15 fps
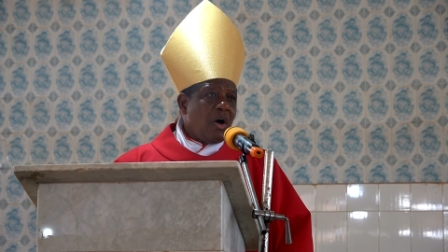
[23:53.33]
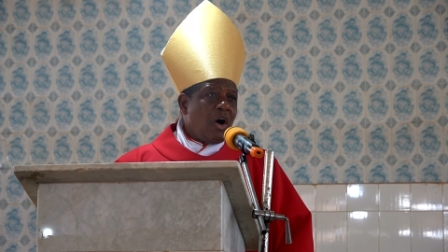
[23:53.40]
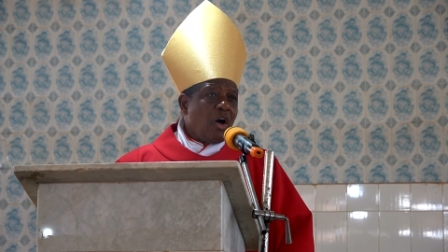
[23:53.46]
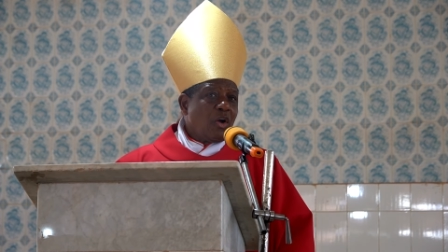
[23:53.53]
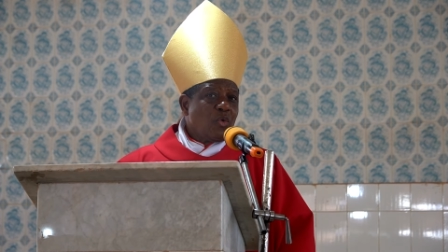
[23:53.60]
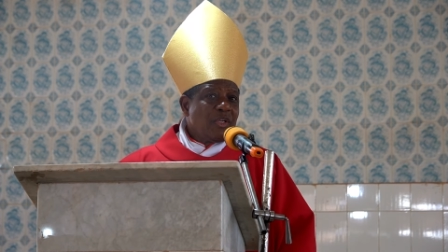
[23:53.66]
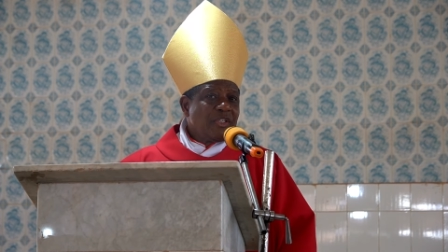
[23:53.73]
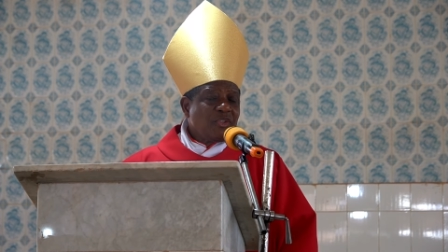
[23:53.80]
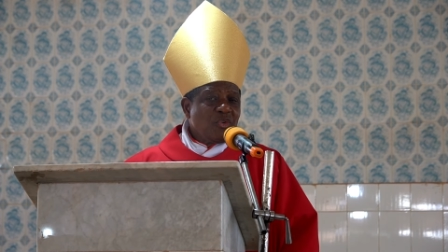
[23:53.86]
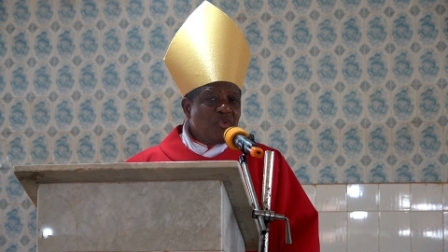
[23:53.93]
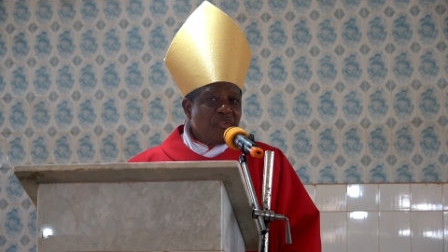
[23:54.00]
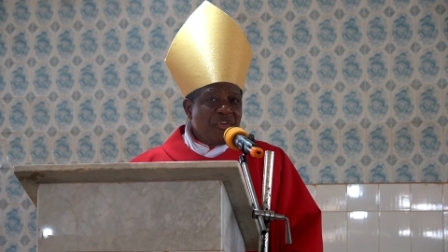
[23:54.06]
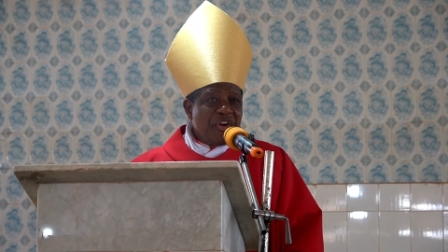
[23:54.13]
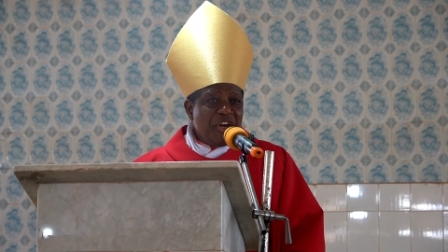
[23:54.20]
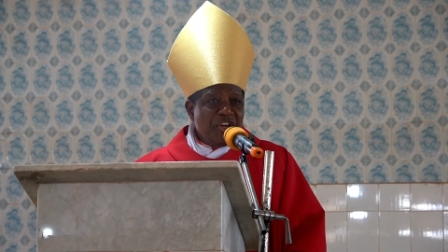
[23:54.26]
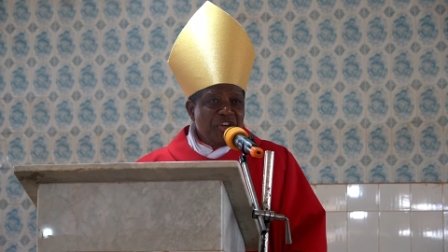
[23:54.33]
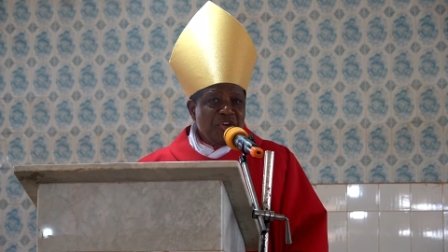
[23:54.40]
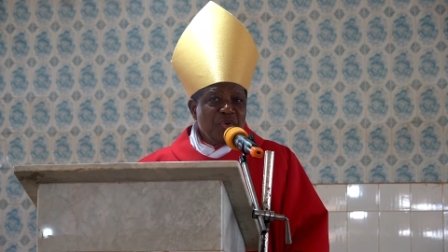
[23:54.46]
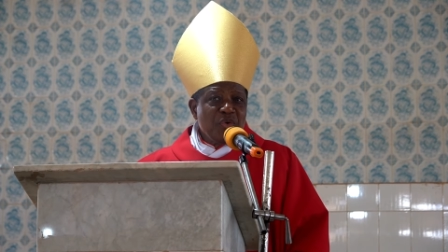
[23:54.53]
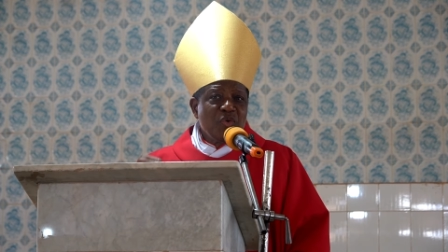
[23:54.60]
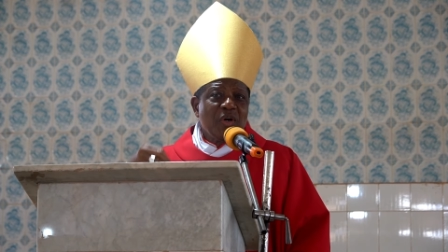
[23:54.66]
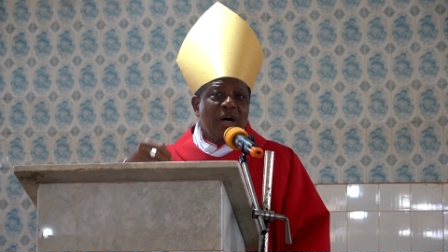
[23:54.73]
always to
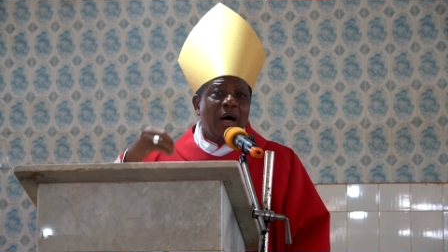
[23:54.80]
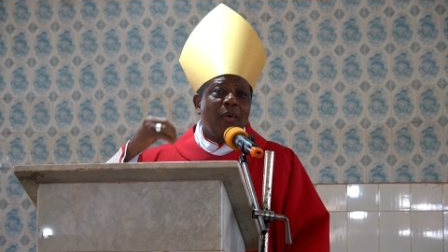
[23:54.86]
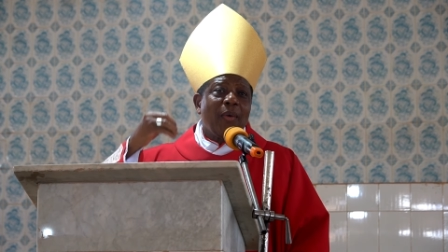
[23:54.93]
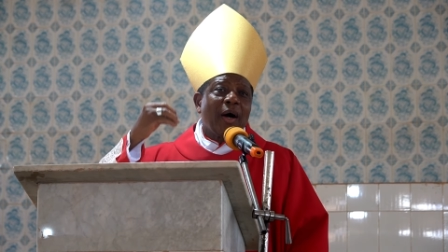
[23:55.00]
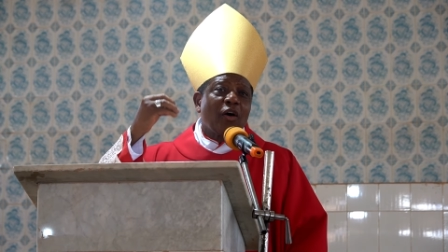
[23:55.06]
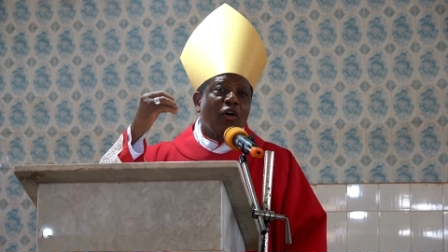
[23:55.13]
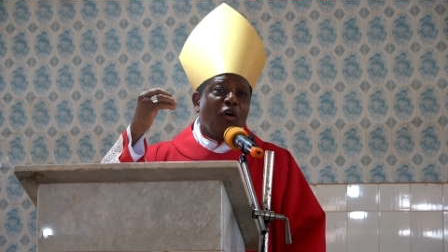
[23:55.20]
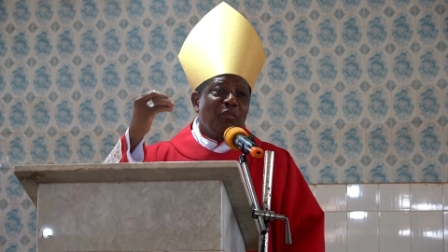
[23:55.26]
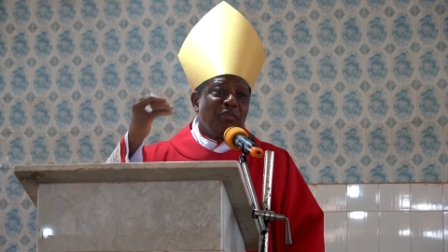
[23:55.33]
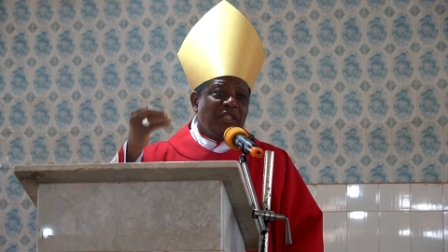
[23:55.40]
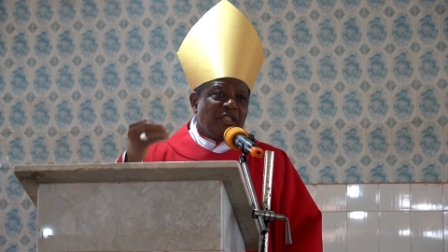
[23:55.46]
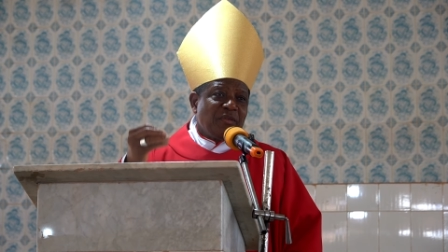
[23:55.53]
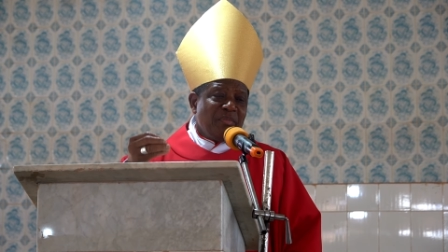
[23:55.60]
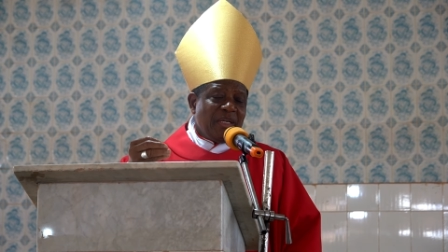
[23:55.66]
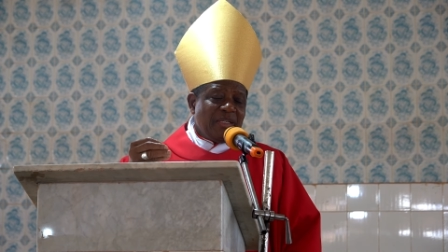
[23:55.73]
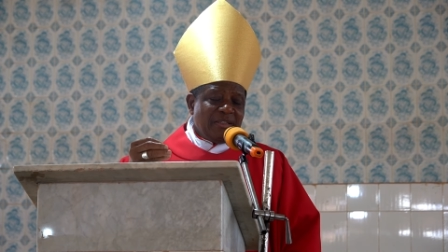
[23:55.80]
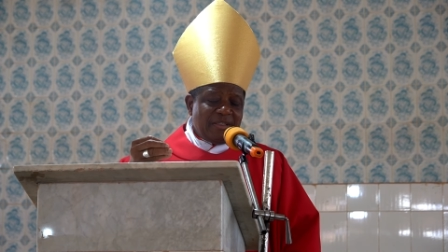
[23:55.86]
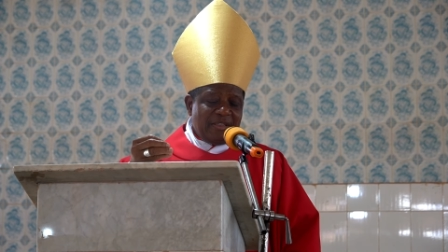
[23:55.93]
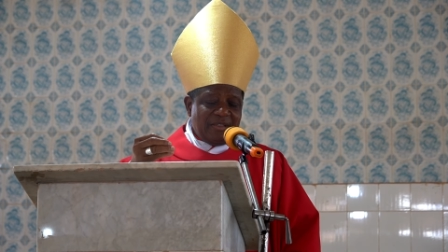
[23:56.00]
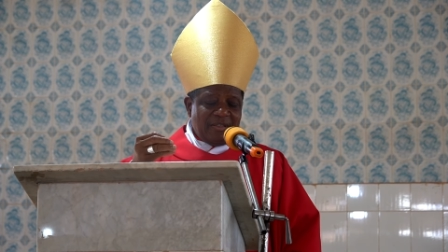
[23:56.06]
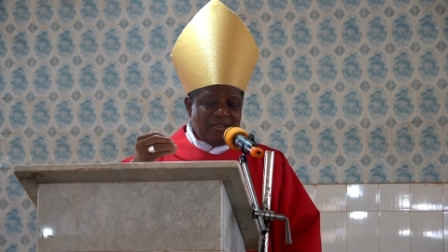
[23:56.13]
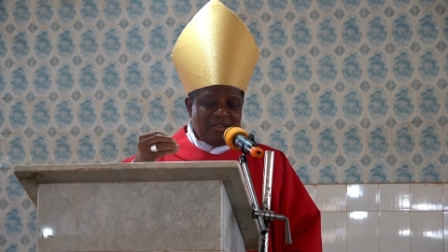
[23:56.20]
renew our
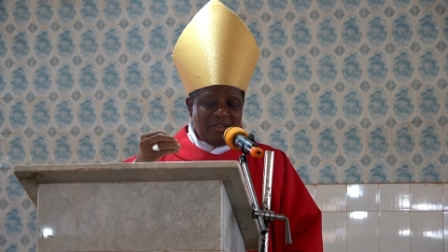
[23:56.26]
commitment